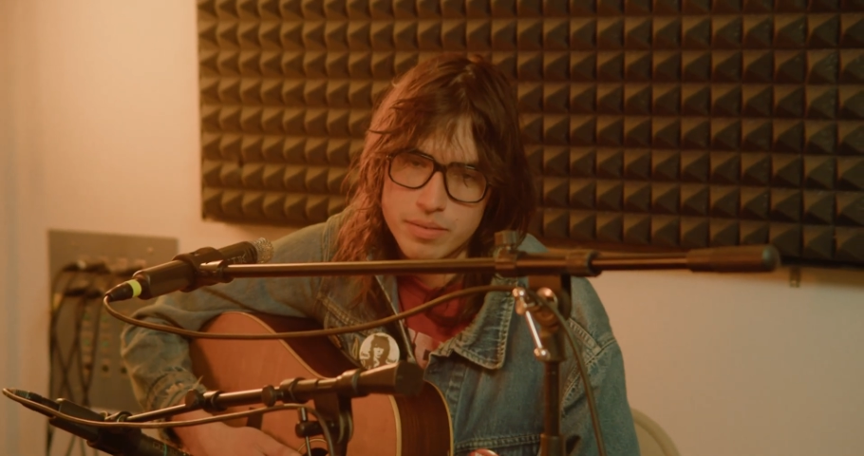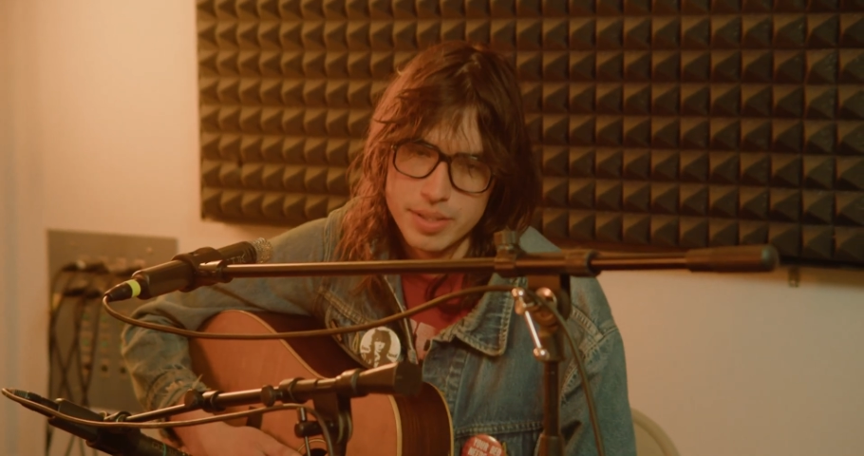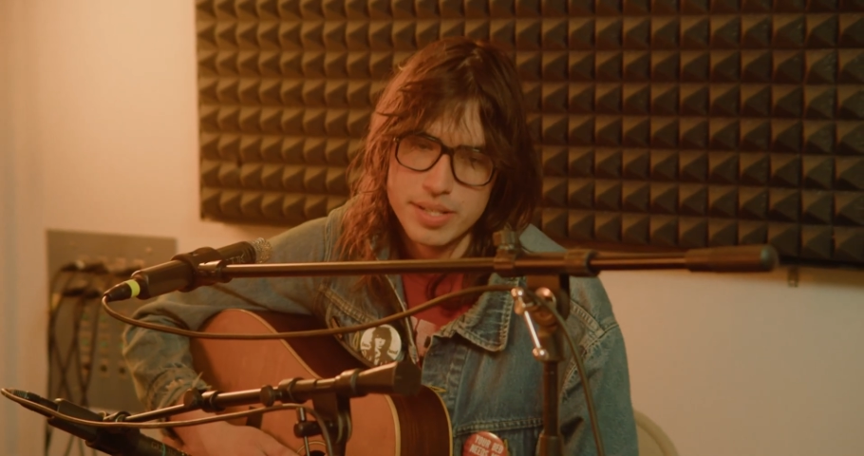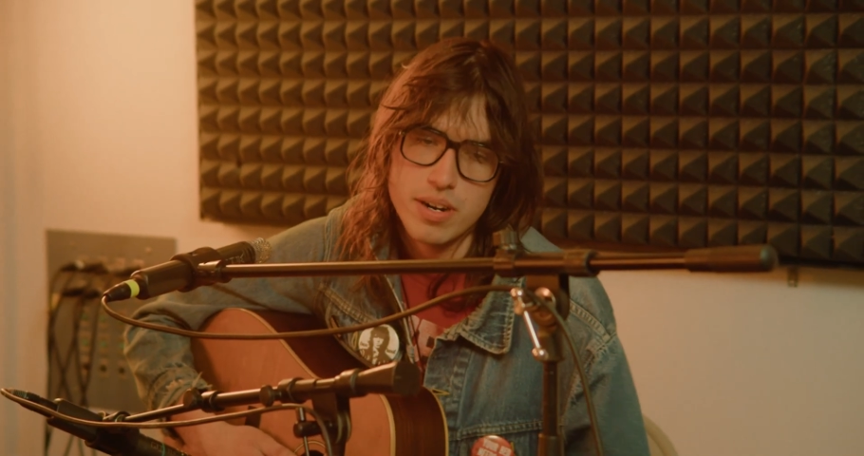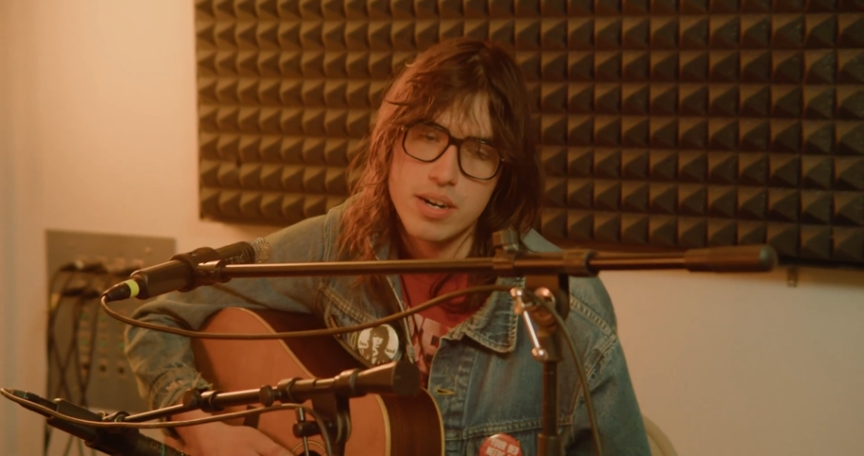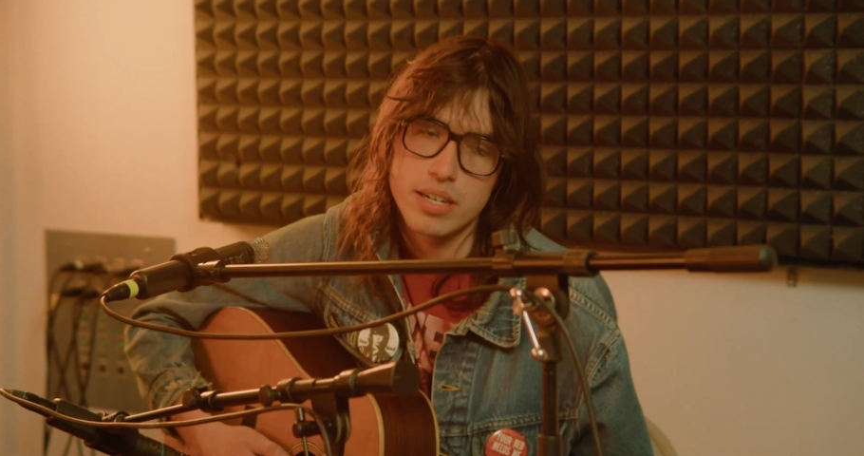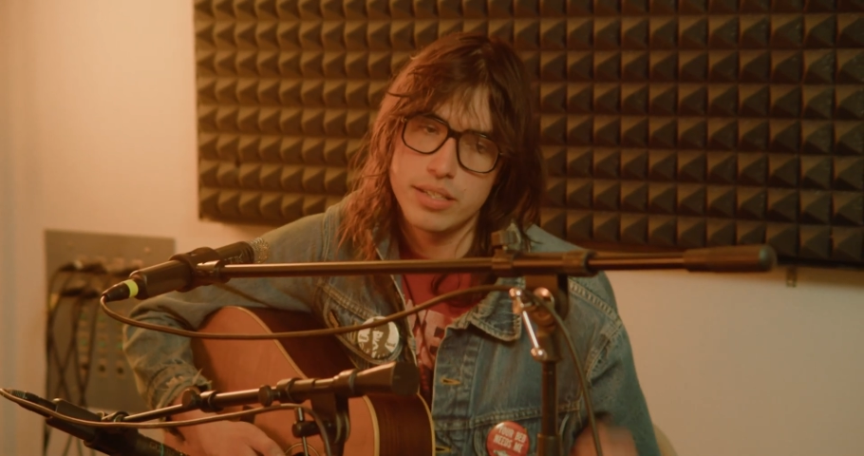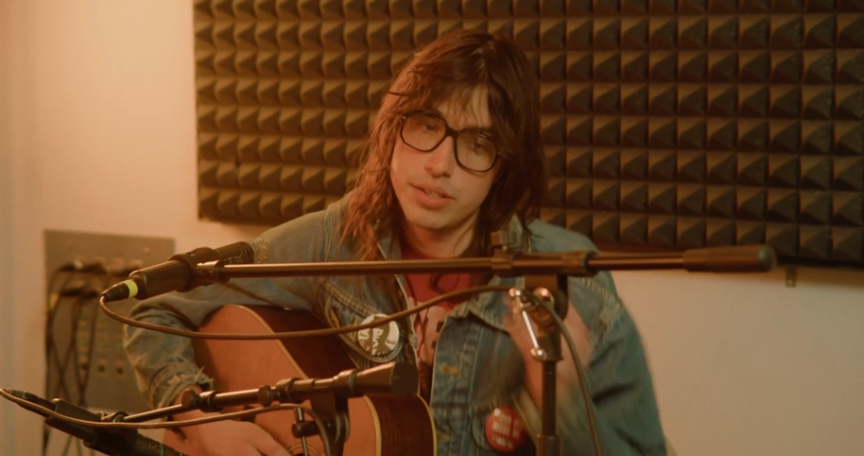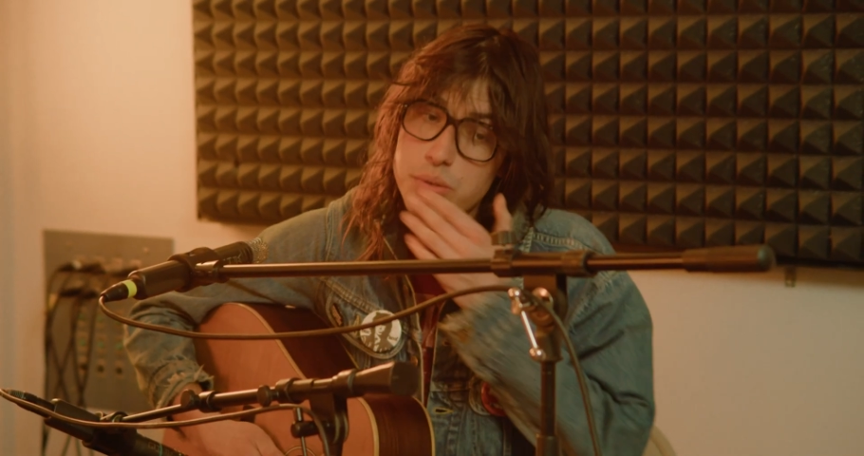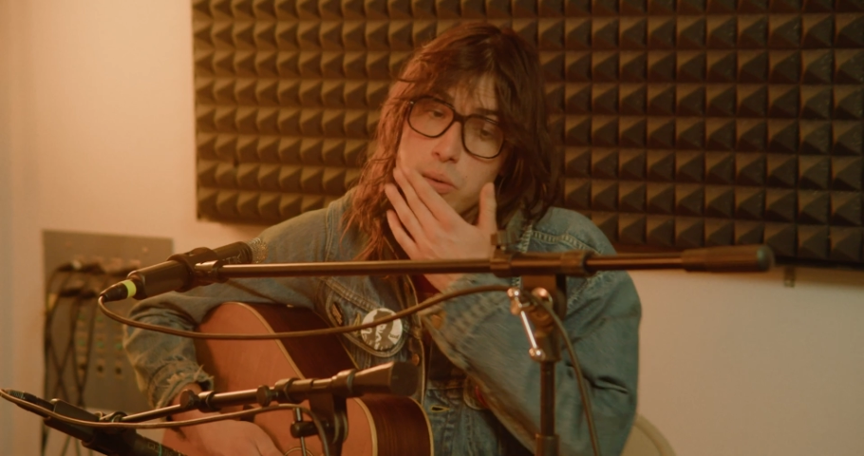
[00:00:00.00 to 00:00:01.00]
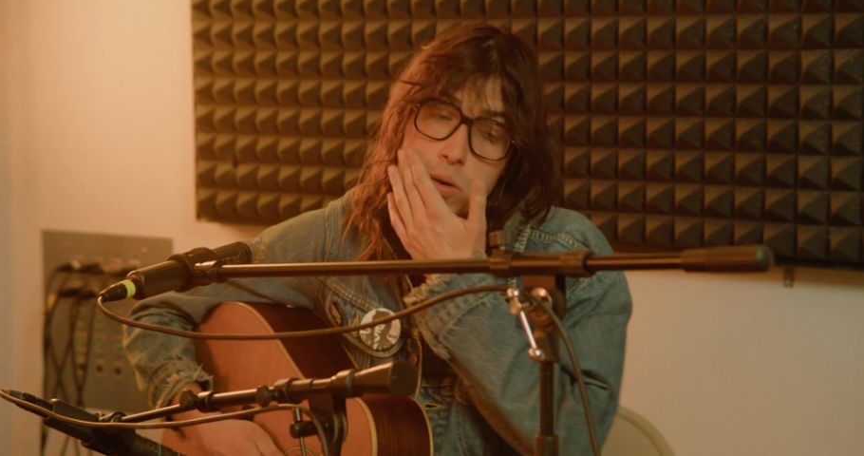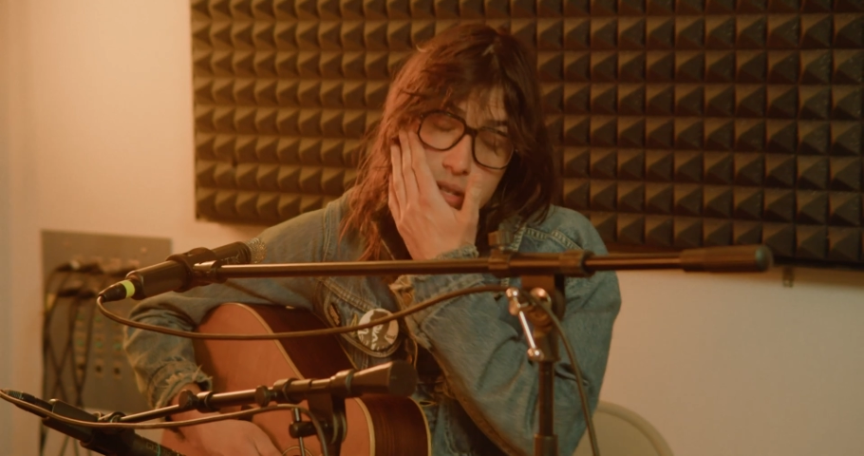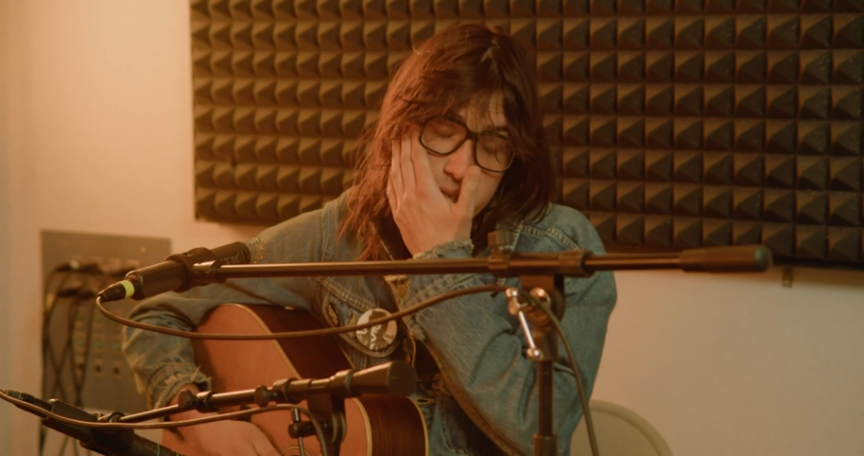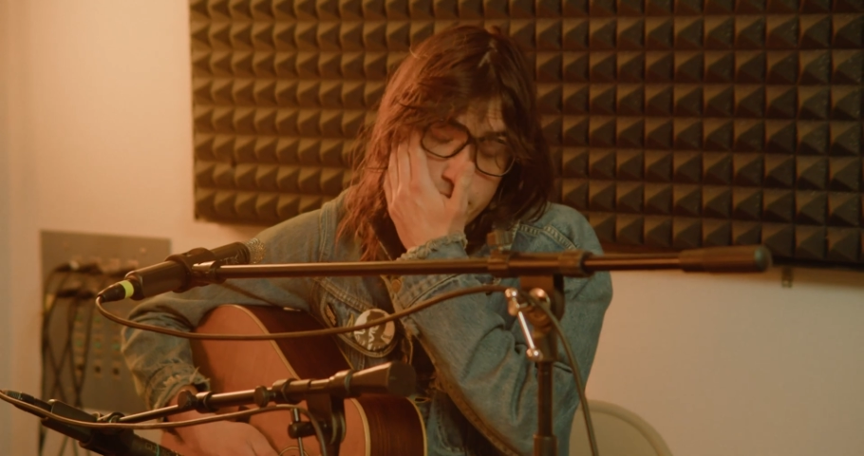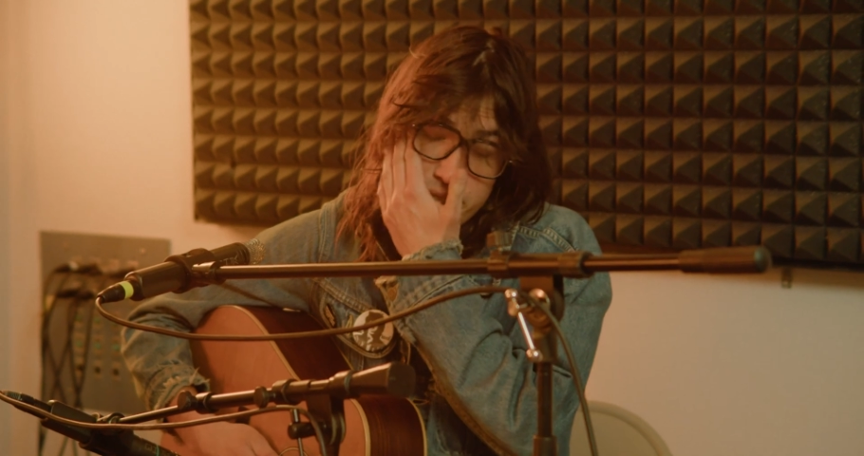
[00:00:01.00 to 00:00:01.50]
We started in New
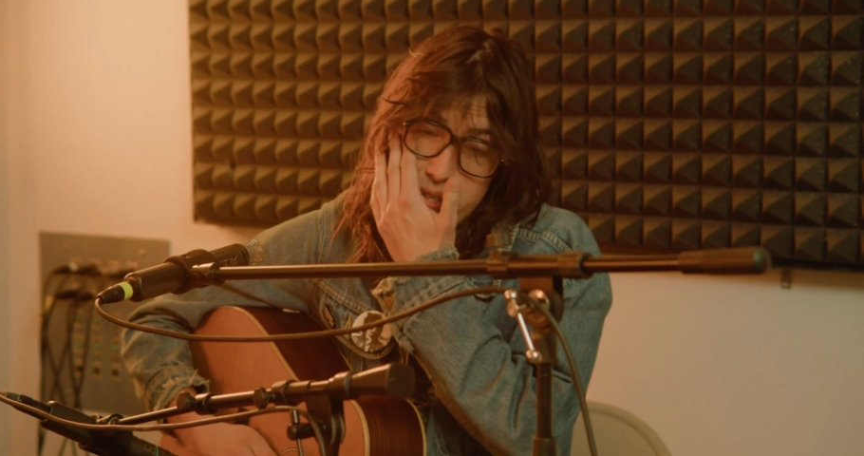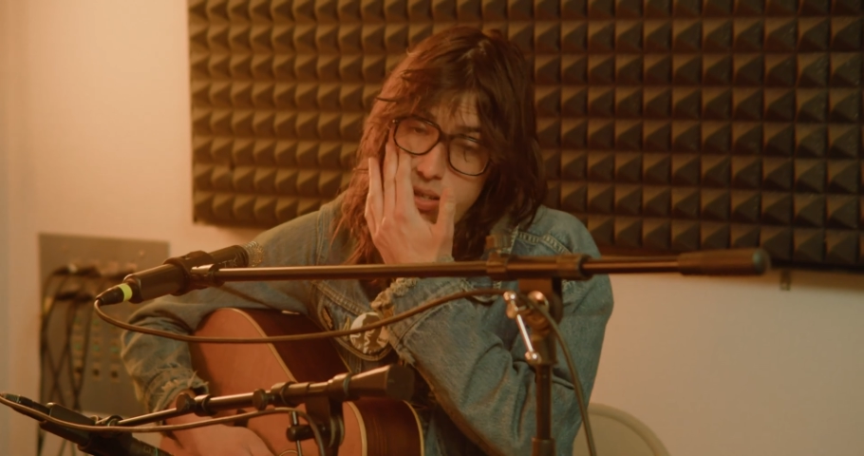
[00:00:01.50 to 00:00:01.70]
Orleans